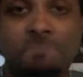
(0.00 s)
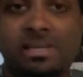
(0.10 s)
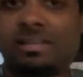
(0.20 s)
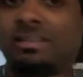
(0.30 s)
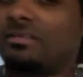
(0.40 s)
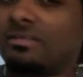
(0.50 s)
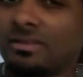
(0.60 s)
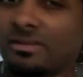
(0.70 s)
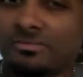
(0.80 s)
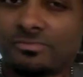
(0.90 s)
couldn't,
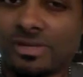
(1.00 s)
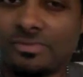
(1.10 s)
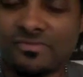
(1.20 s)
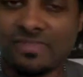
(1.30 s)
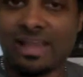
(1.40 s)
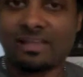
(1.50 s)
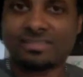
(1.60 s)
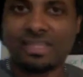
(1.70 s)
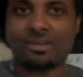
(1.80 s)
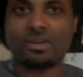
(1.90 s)
or pretty much flat
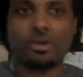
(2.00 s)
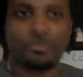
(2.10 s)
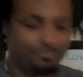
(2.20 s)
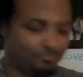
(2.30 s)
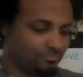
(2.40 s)
out said no.